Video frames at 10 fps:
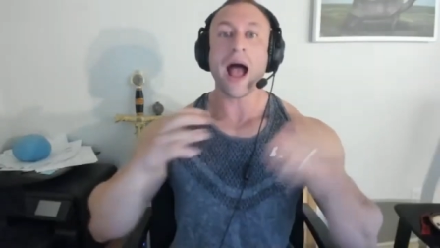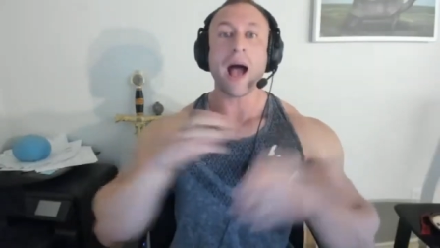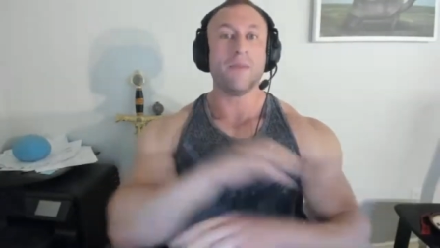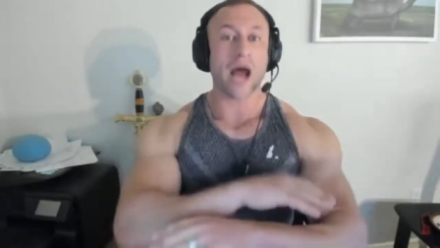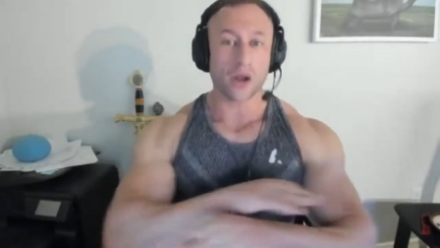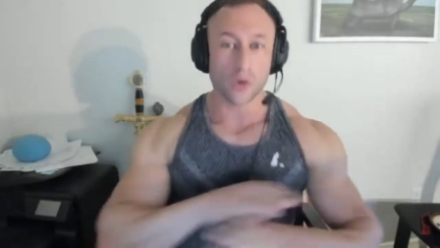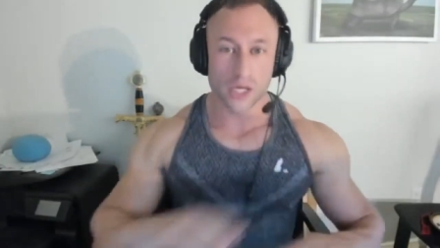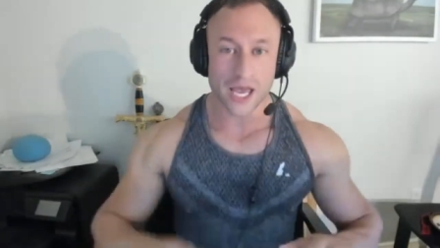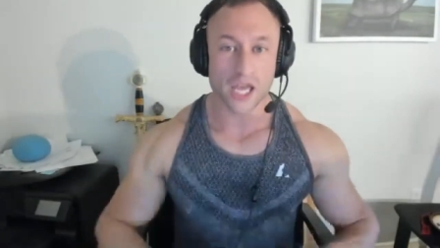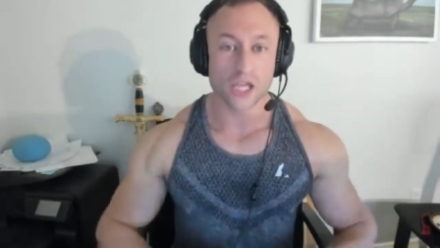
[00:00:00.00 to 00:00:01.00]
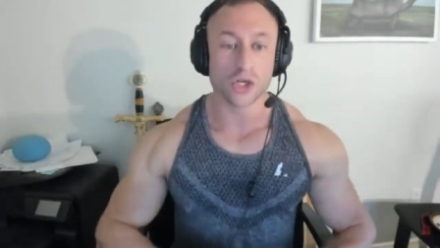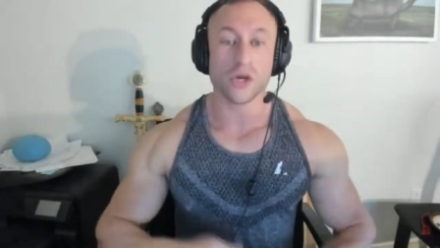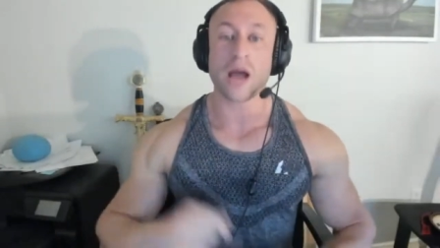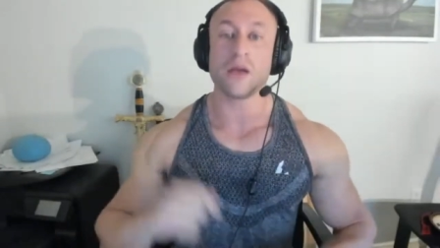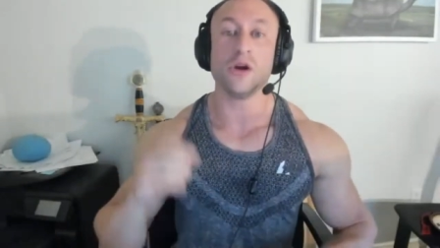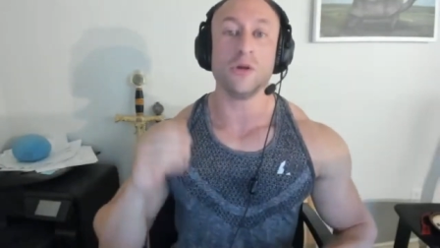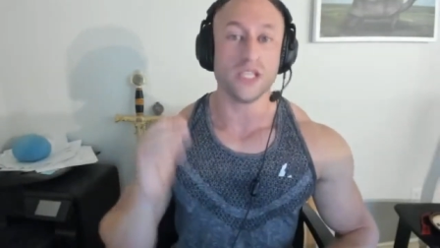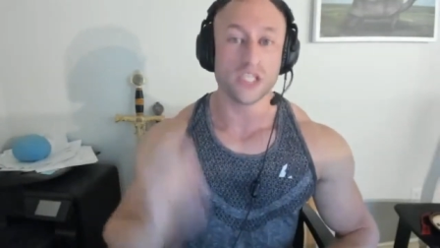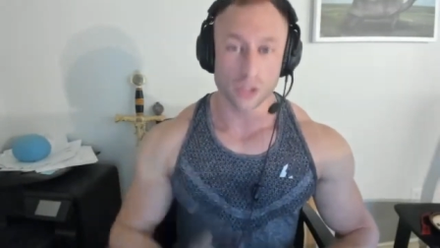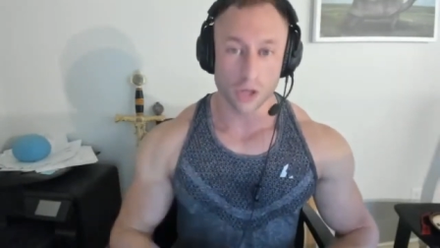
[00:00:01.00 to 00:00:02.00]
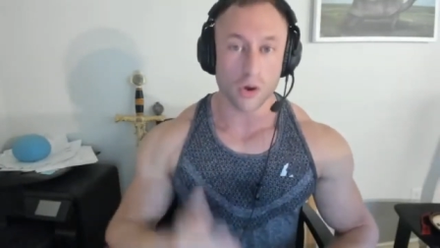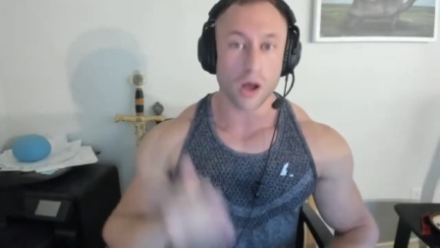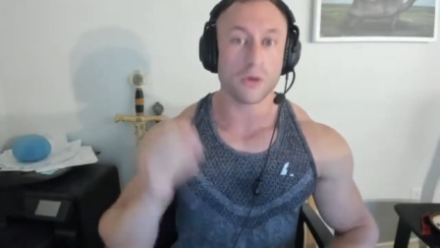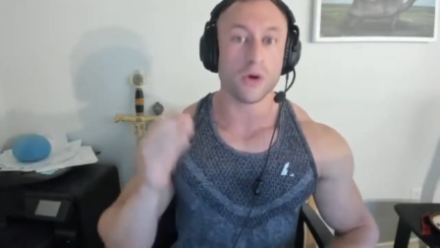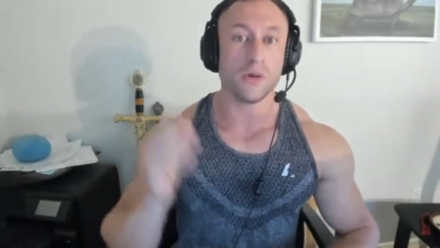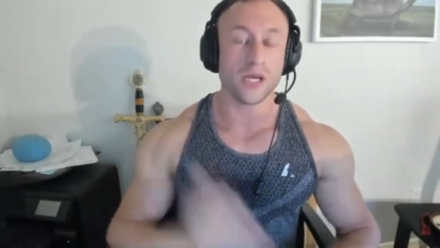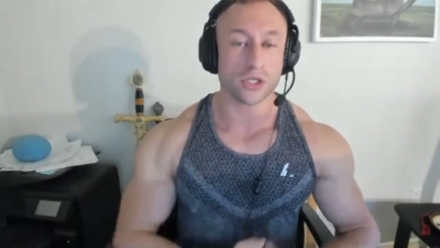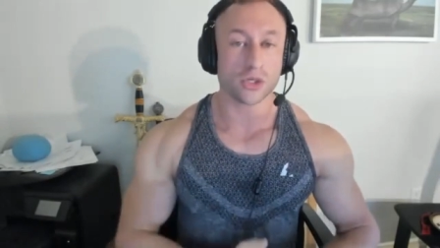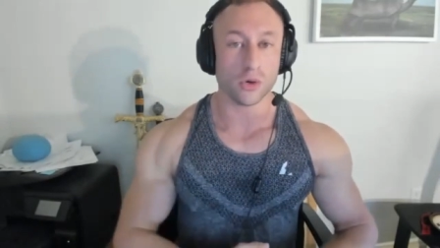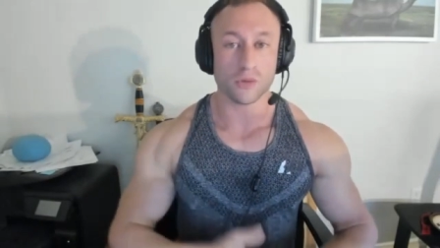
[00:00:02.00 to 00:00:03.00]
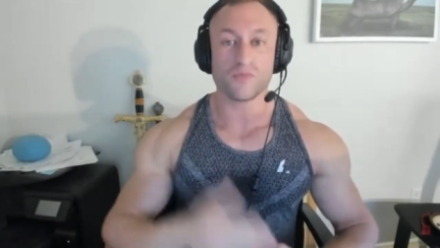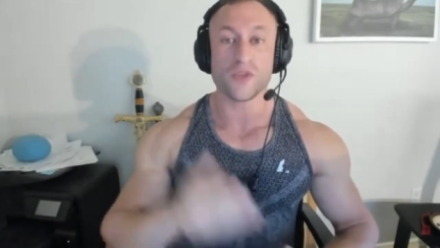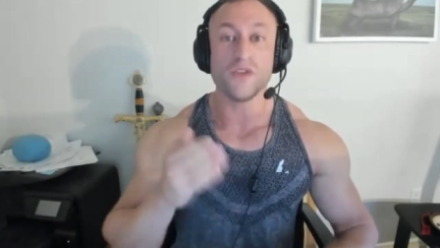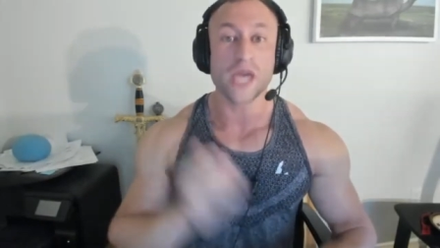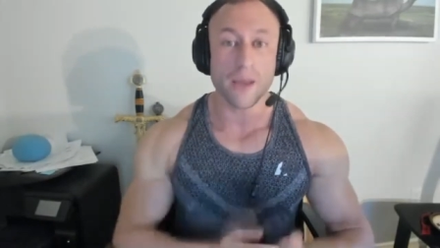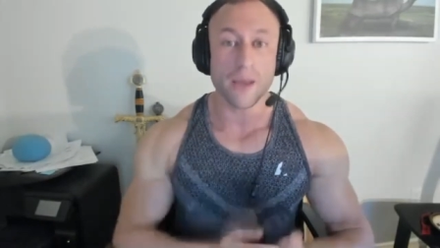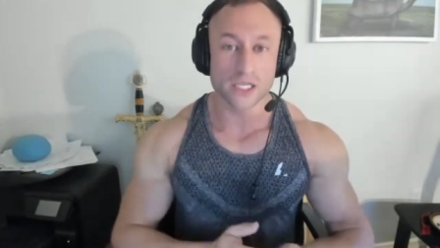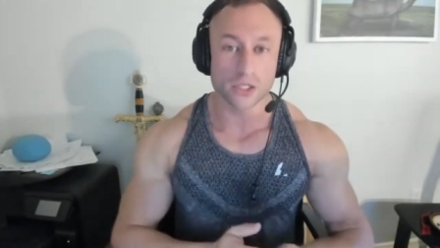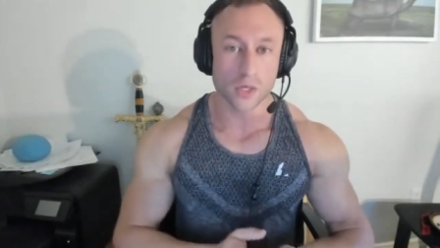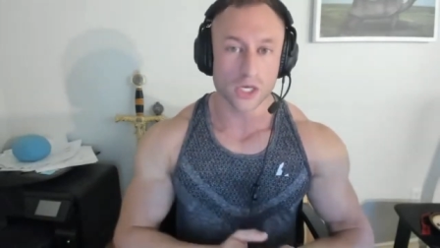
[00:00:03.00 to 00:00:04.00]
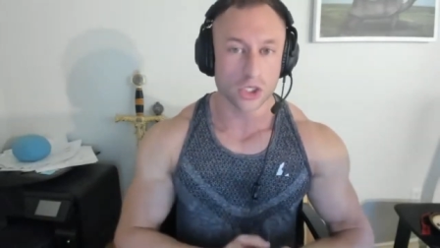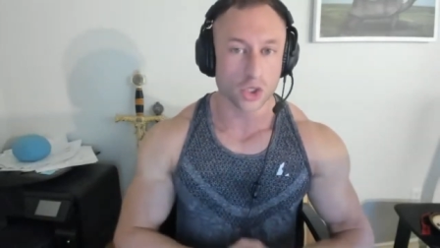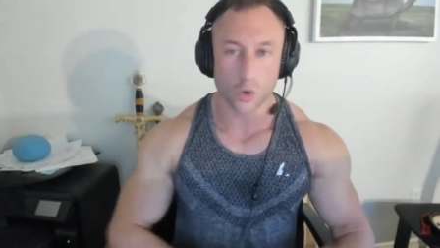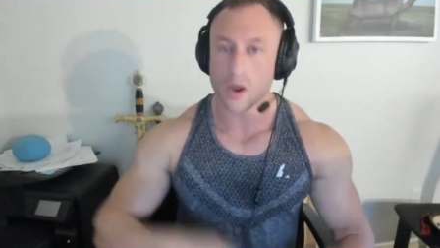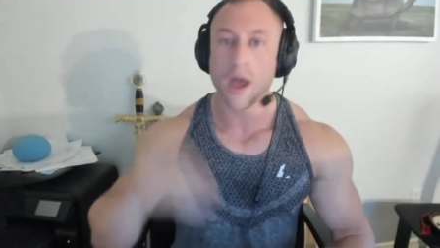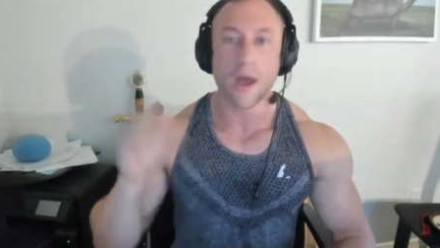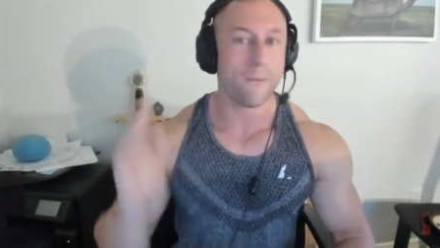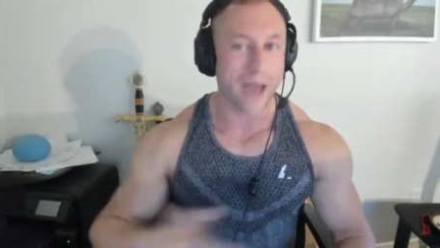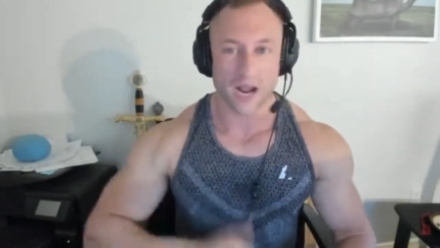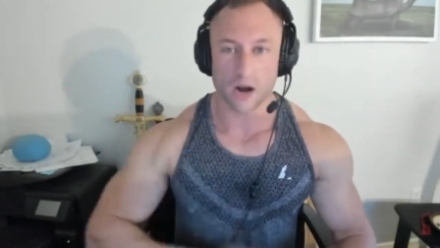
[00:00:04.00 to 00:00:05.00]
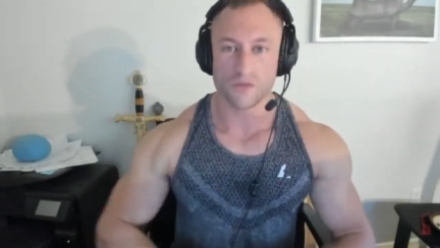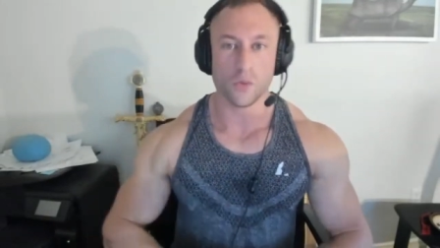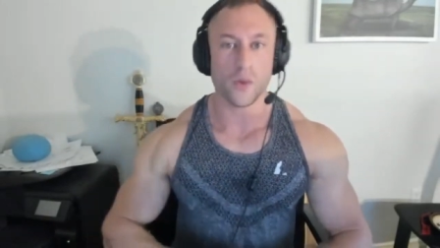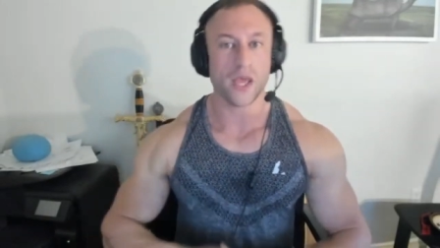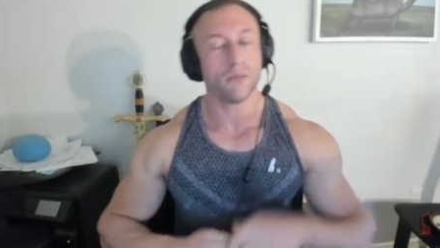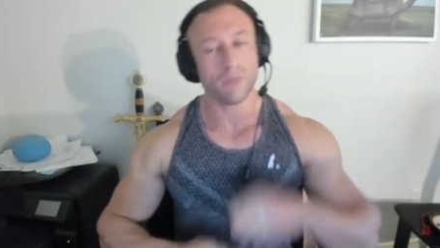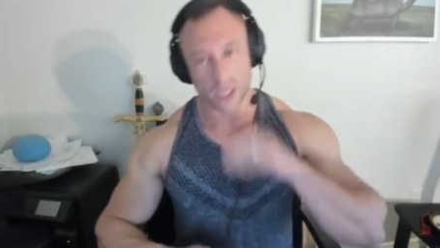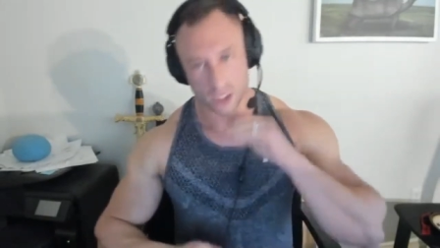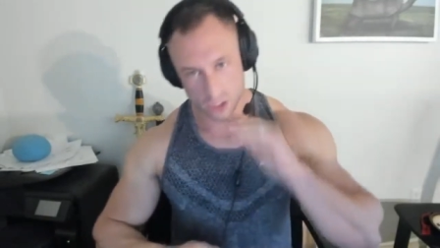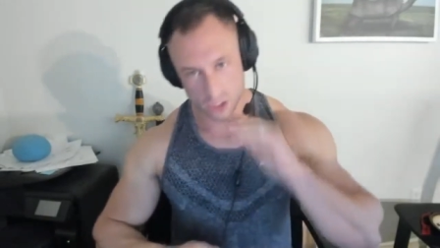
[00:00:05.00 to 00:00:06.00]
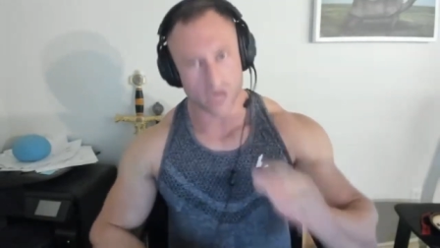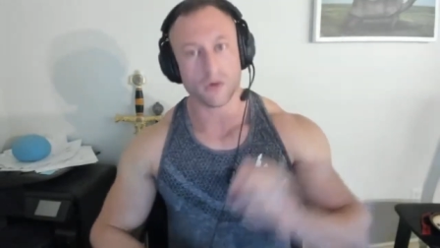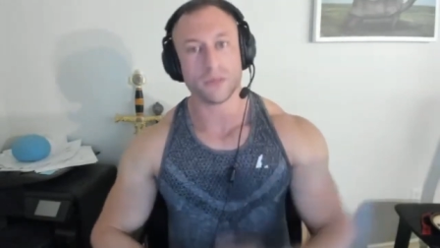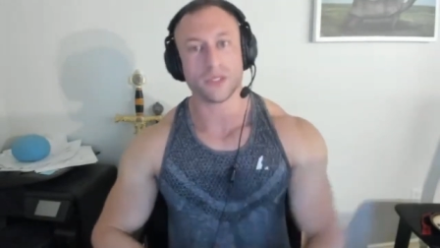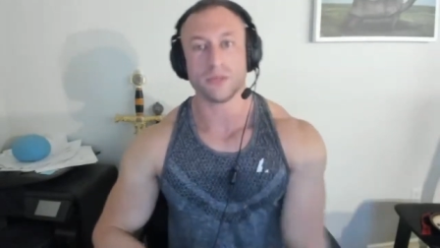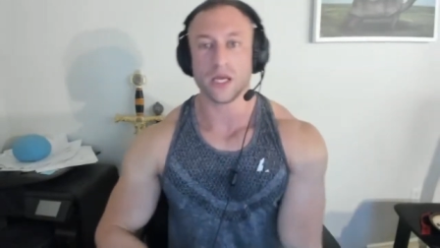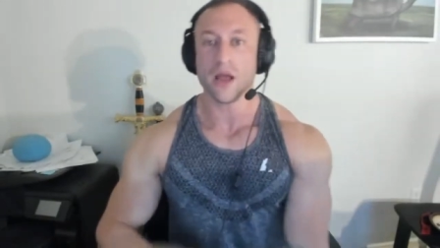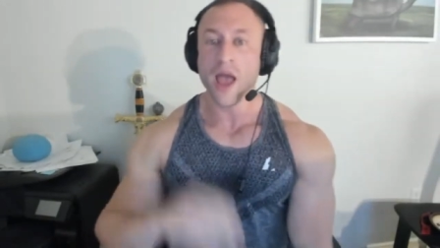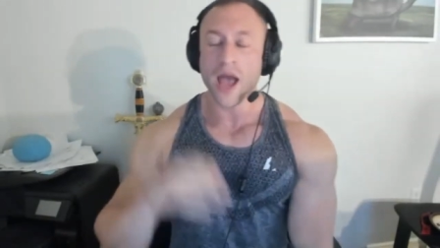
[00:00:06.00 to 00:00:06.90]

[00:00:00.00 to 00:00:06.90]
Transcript: I'm not going to get injured. I'm going to be slow. I'm going to be controlled. If you can't be slow and controlled, back off the weight because you're going to rip something.